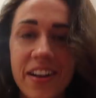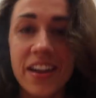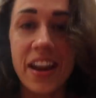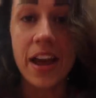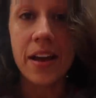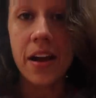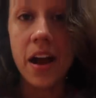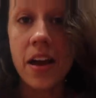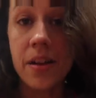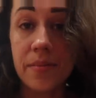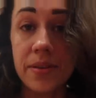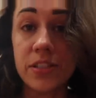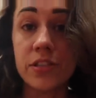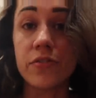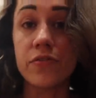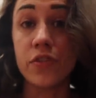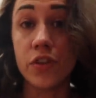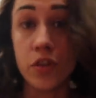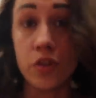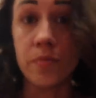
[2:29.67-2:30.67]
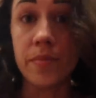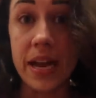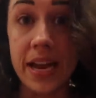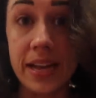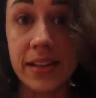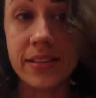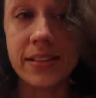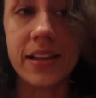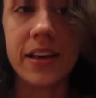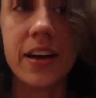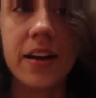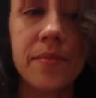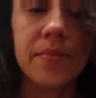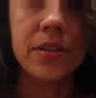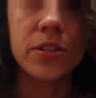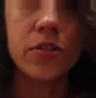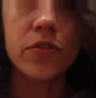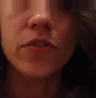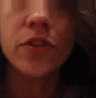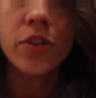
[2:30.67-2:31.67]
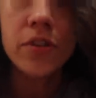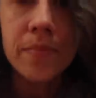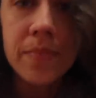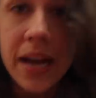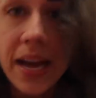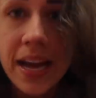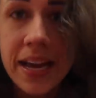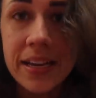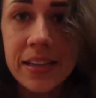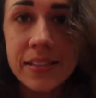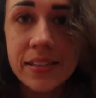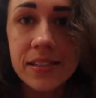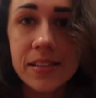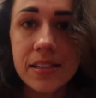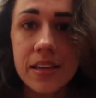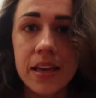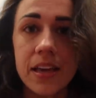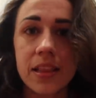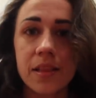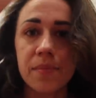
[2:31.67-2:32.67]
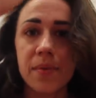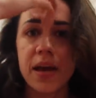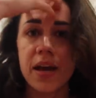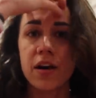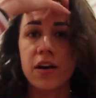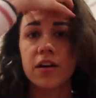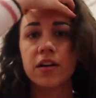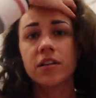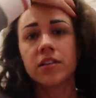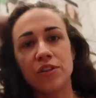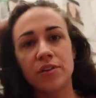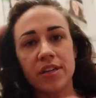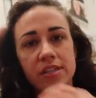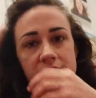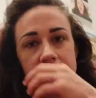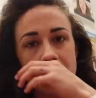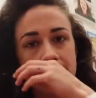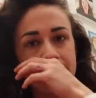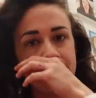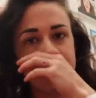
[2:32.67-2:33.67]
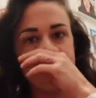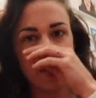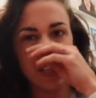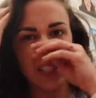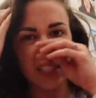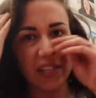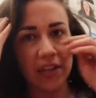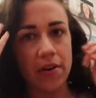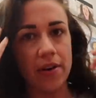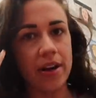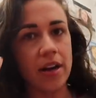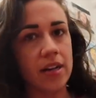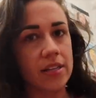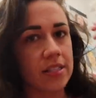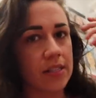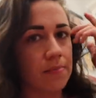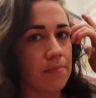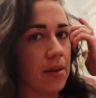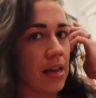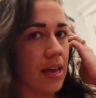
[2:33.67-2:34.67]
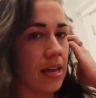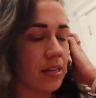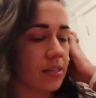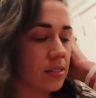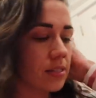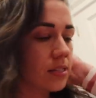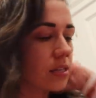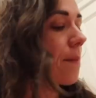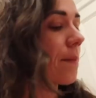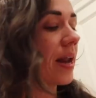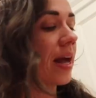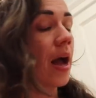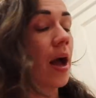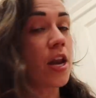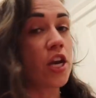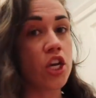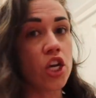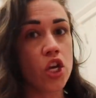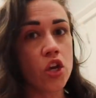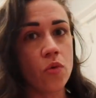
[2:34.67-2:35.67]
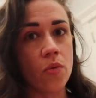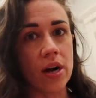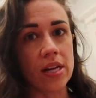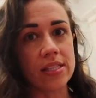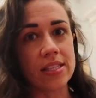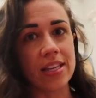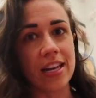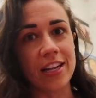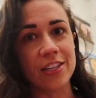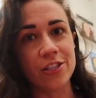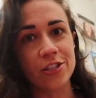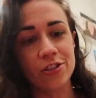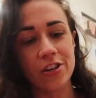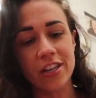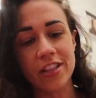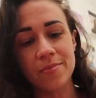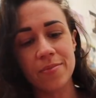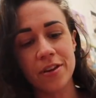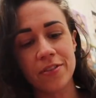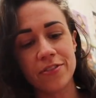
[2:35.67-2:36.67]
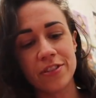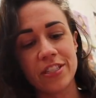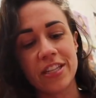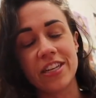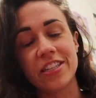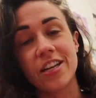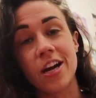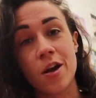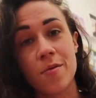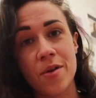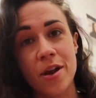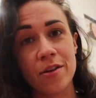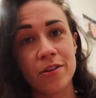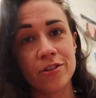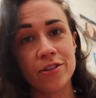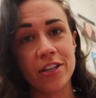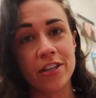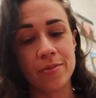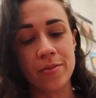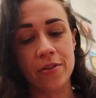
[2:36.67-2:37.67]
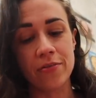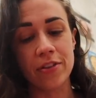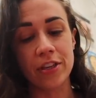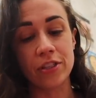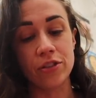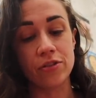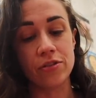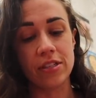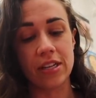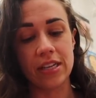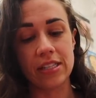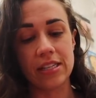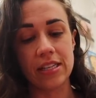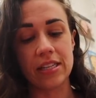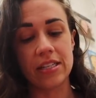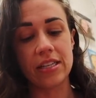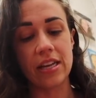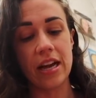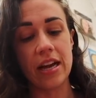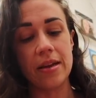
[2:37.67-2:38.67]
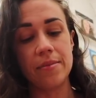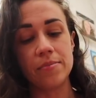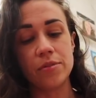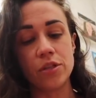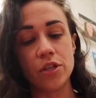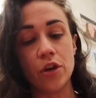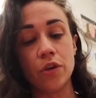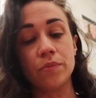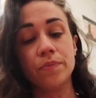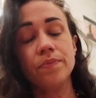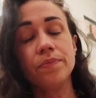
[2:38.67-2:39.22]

on. I got a bunch of new bangs. I got a bunch of new bangs in the mail. You guys saw a few days ago I got some bangs, but I got new ones, and I just tried them on for TikTok, but I only tried them on for like two seconds at a time, so